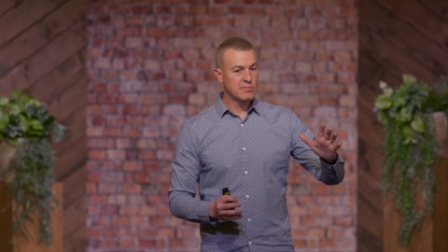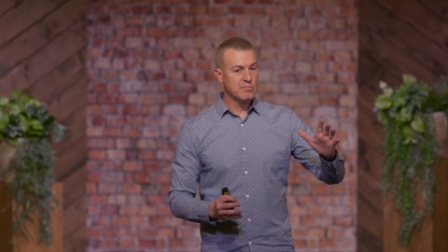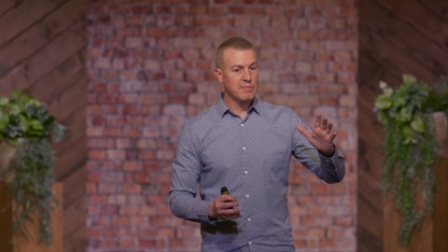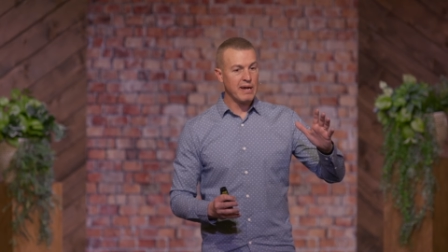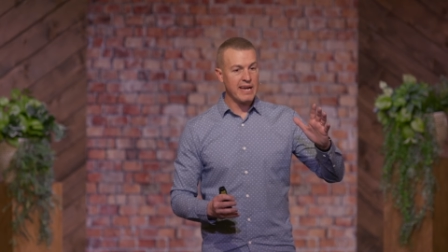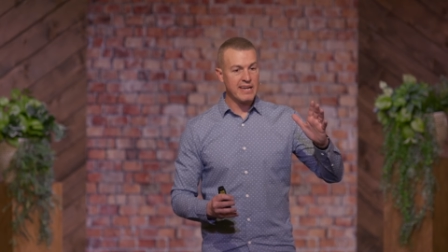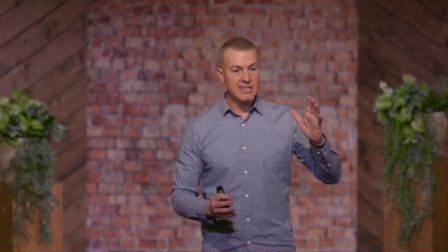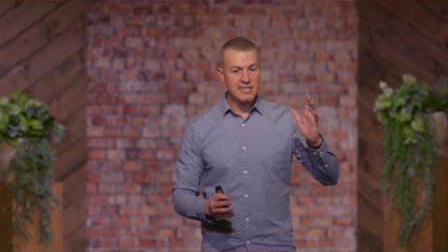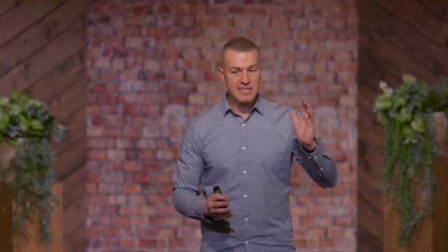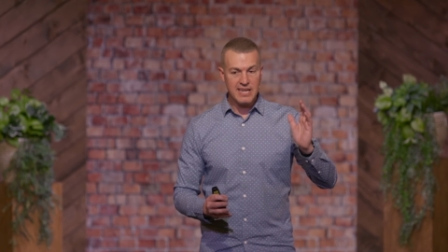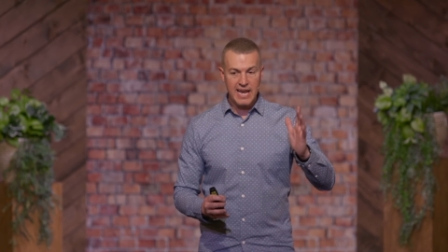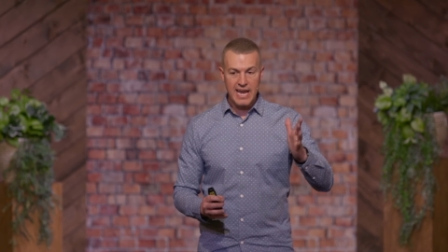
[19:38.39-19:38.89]

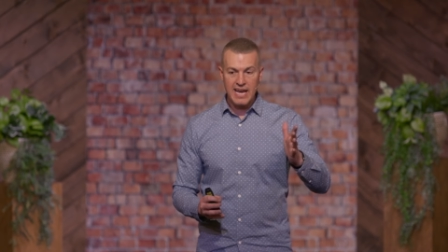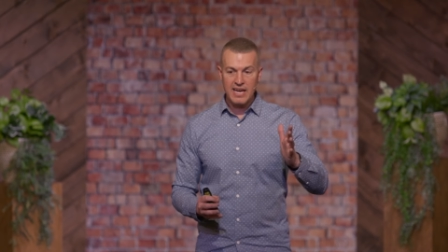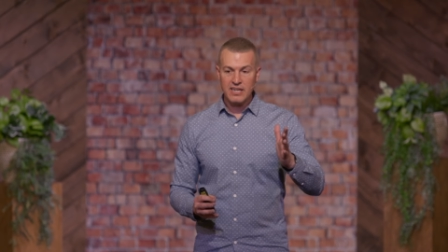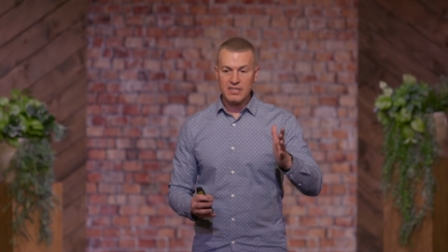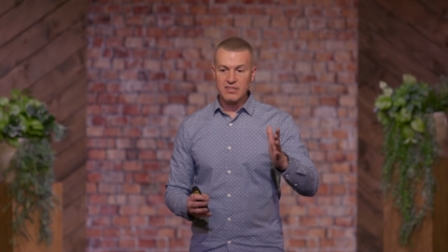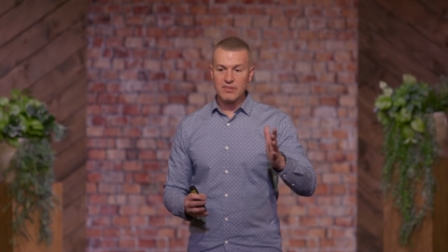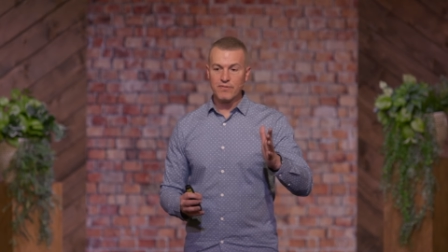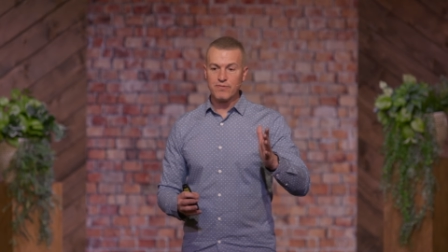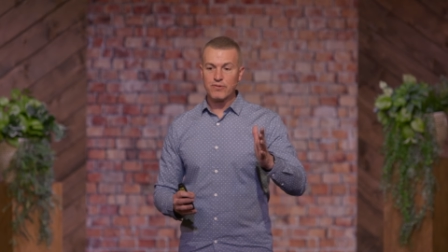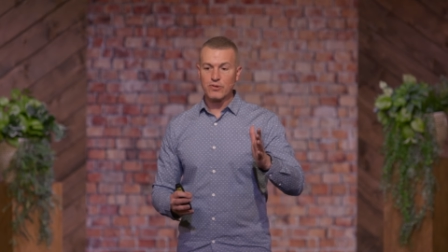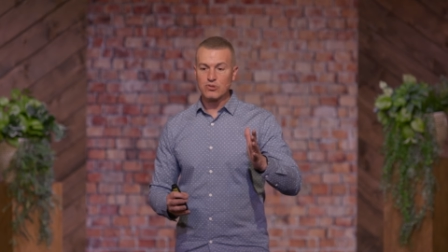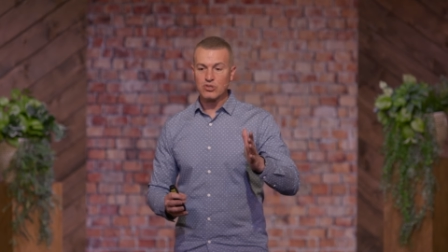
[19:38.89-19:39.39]
my dad,
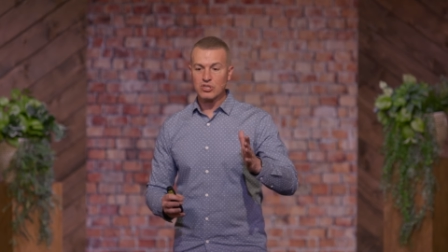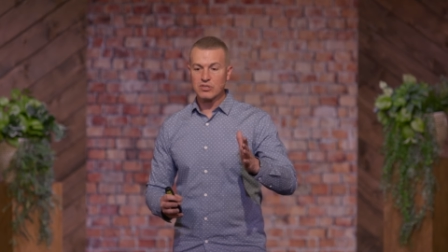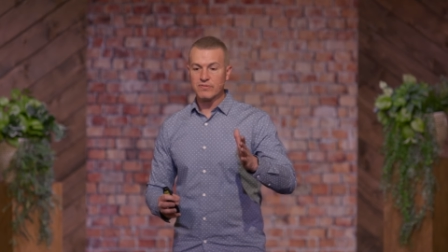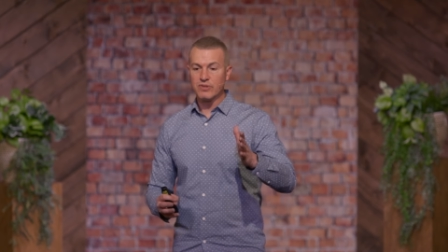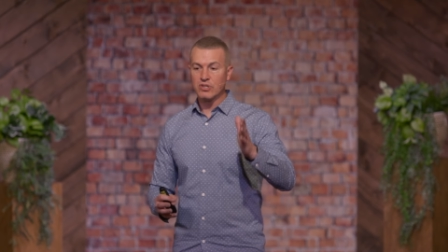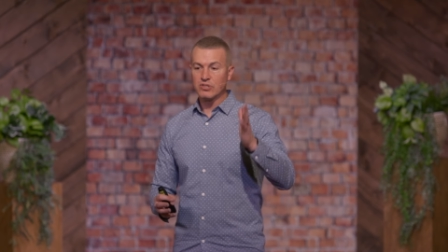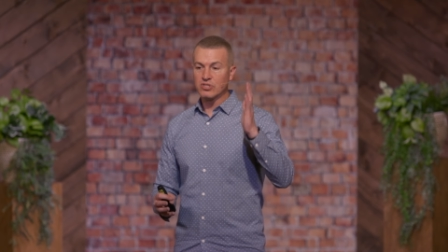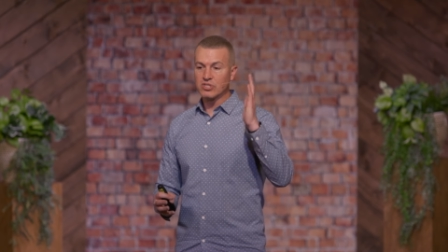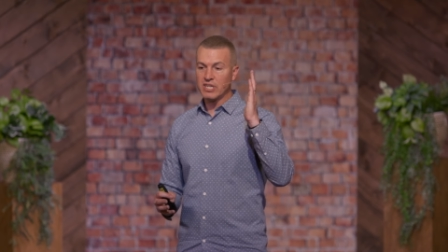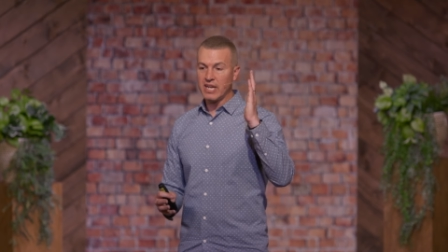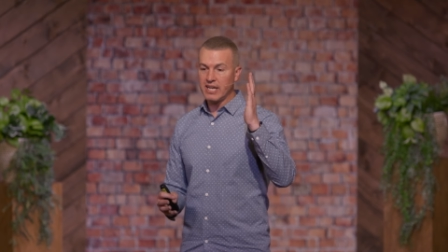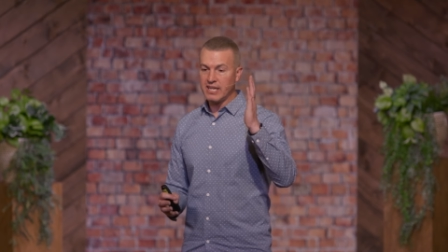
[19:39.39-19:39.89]
first of all,
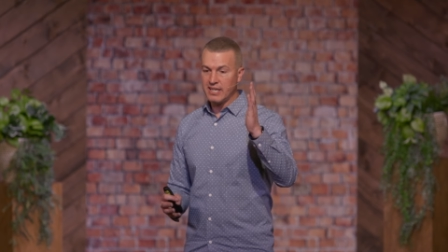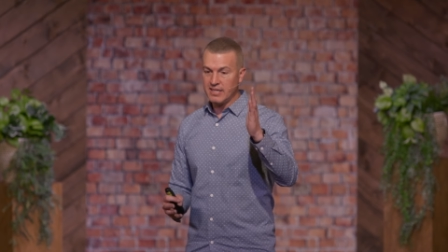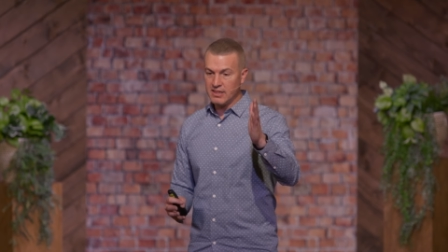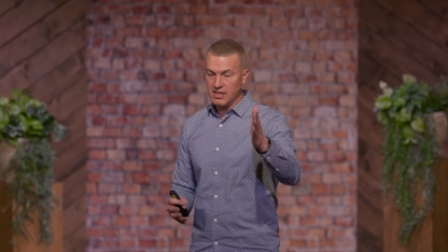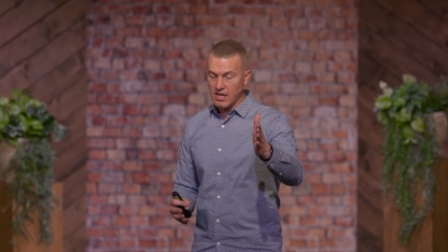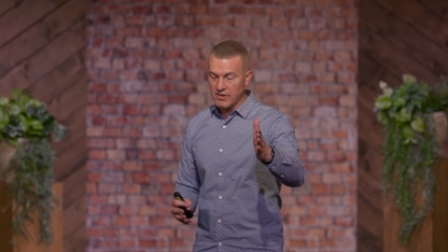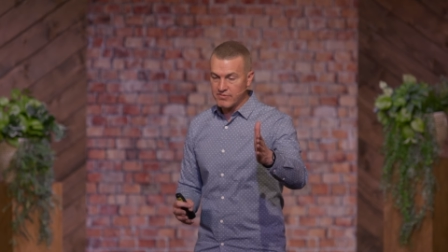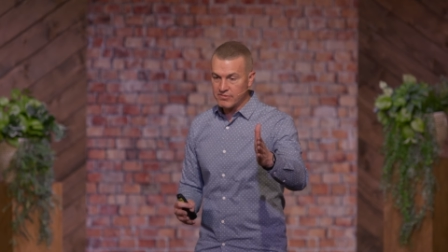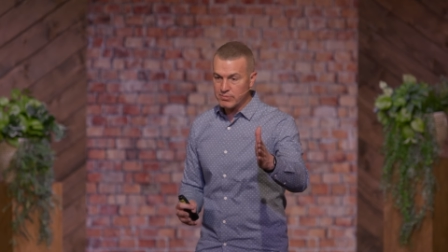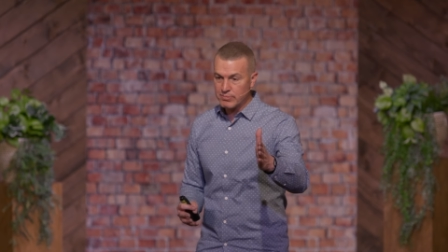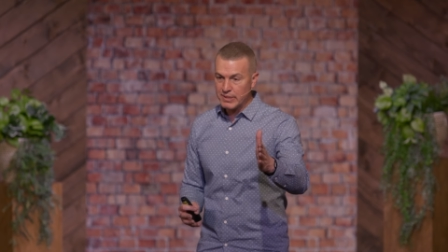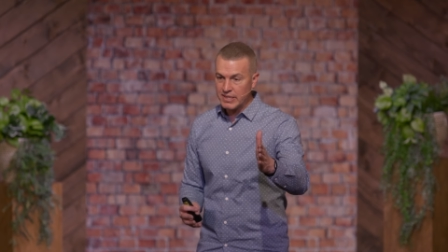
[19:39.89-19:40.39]
saying he
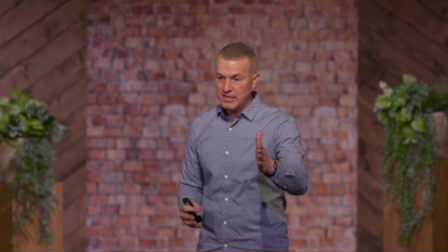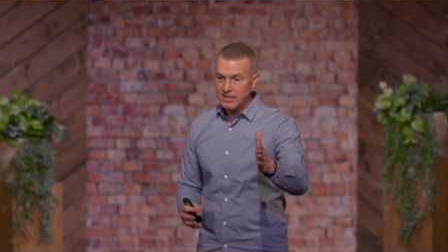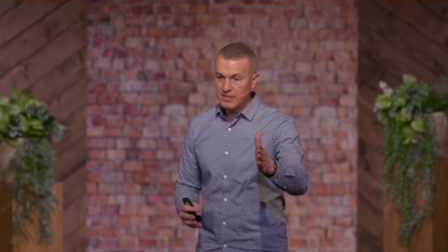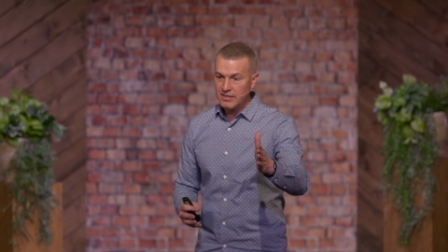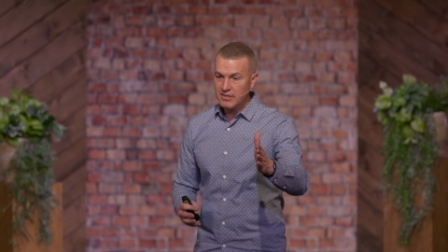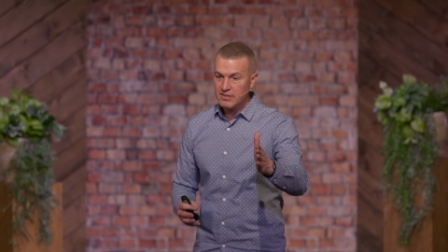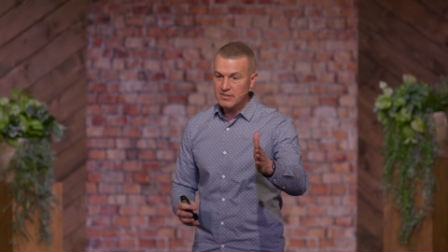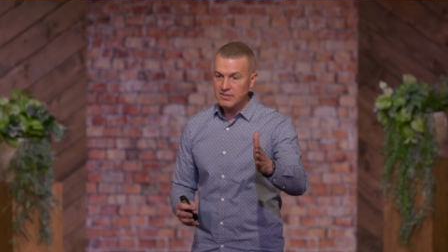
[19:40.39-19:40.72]
loved me.